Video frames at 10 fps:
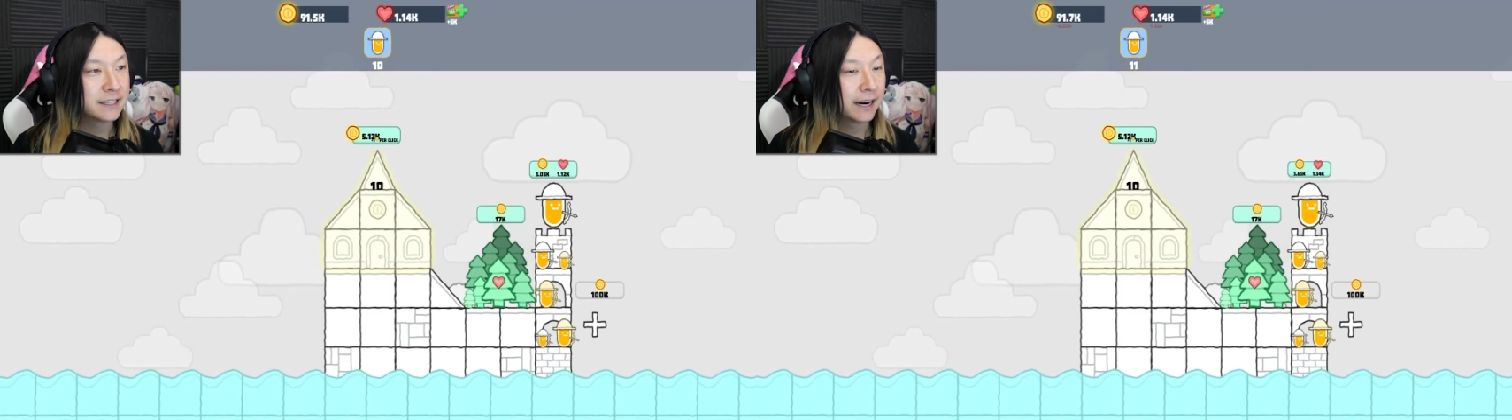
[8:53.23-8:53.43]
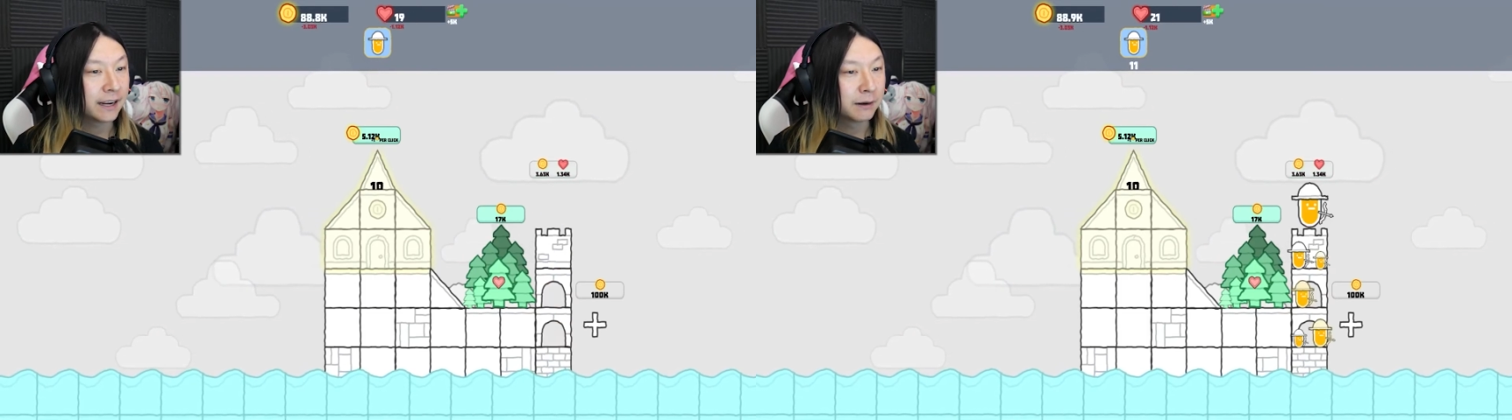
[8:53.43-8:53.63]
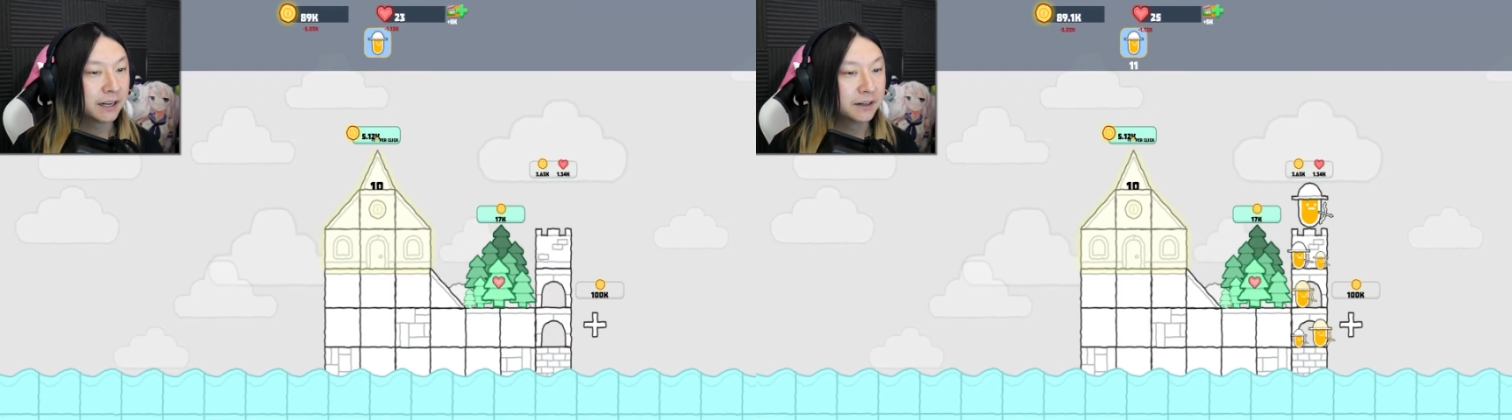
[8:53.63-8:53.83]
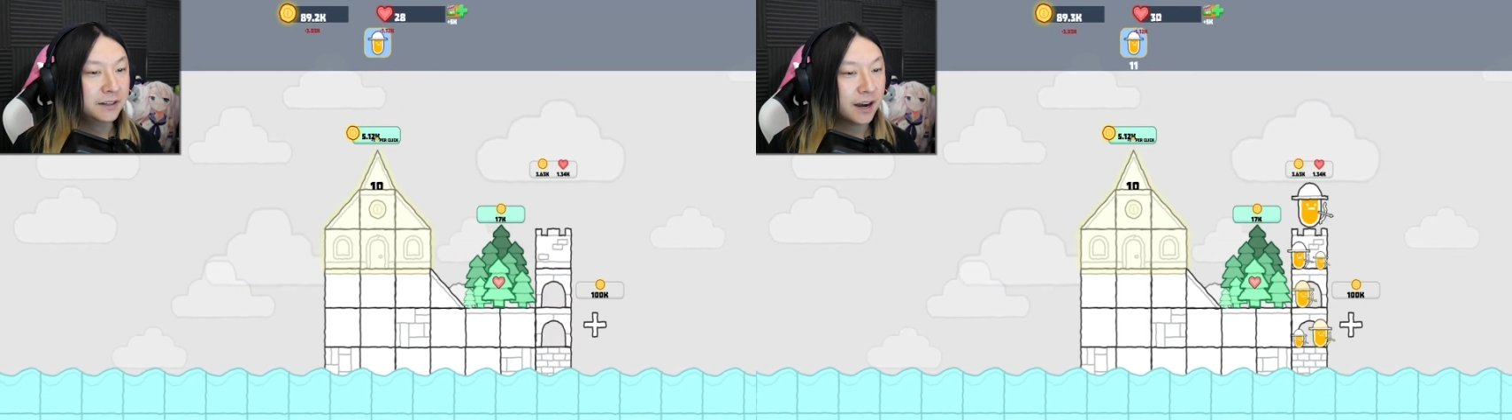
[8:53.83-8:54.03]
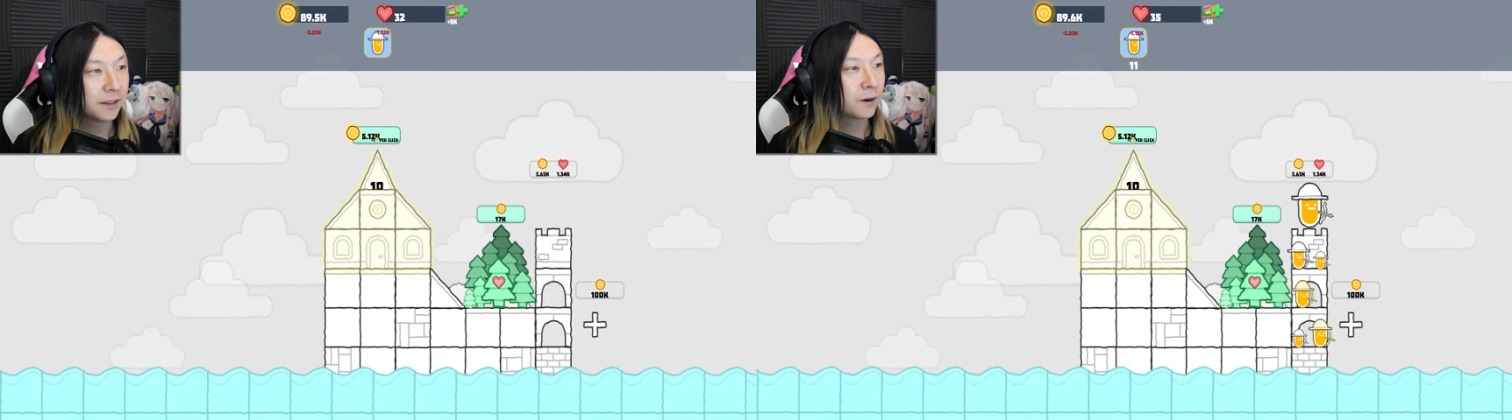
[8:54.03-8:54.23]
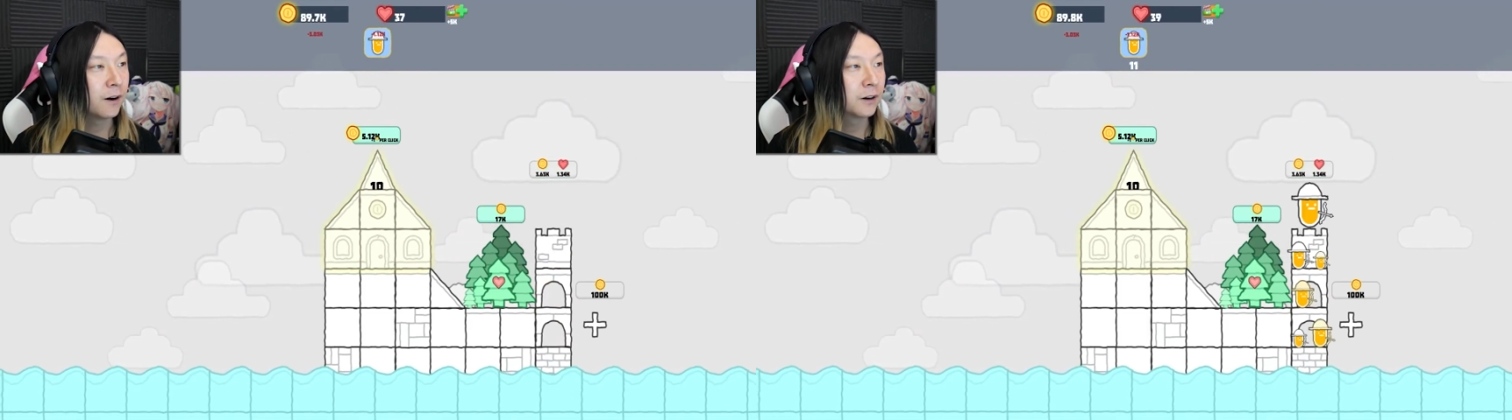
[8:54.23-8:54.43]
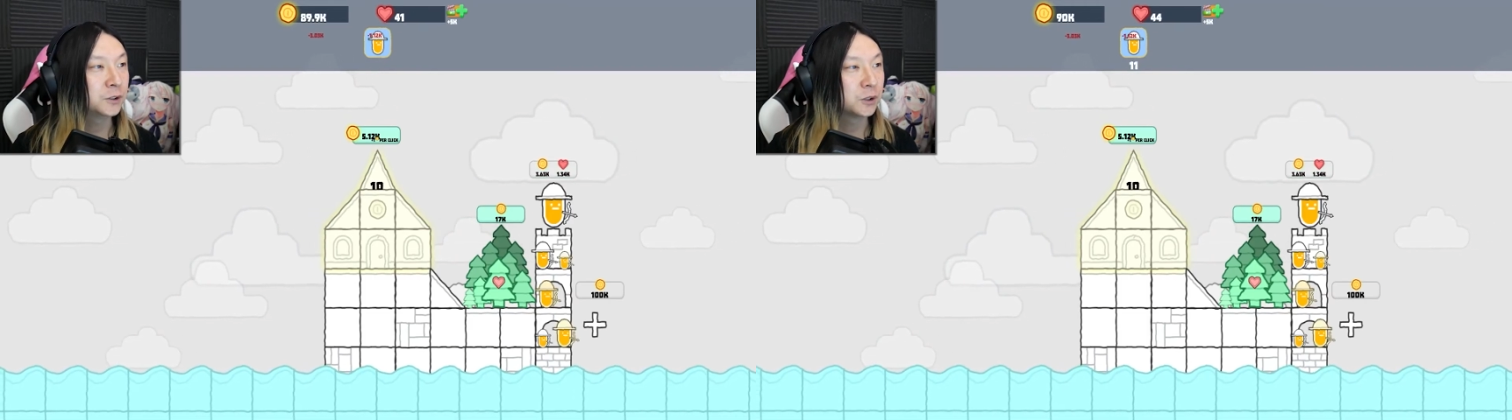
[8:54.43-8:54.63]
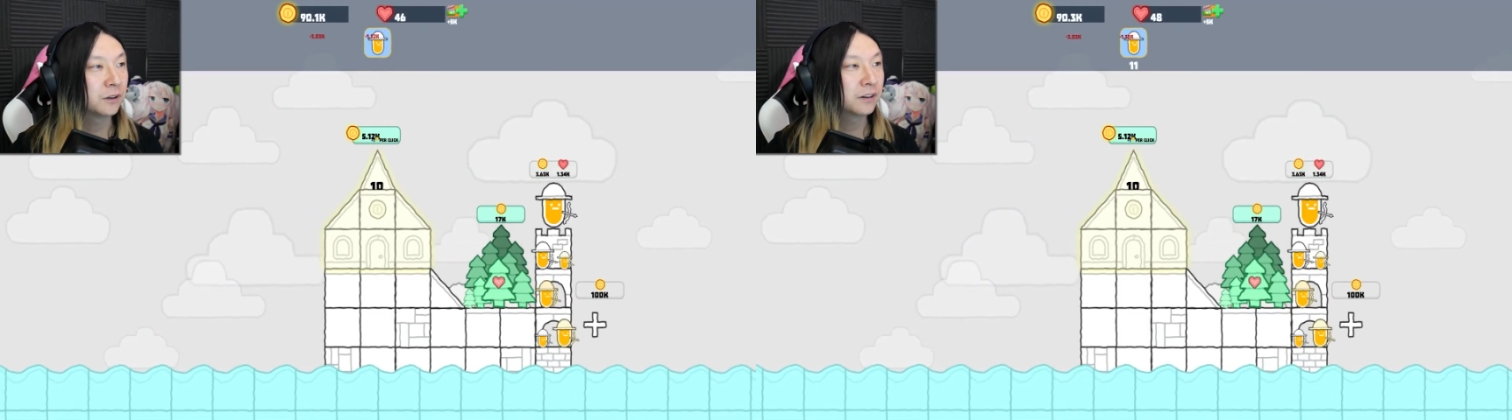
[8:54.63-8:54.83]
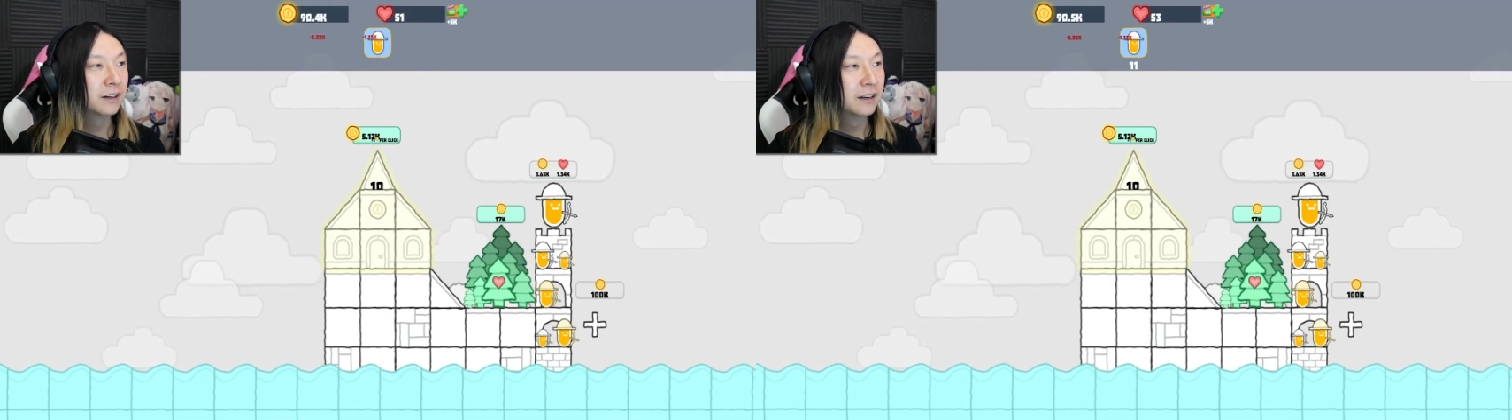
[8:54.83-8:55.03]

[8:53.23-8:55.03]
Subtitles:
that I can get another archer.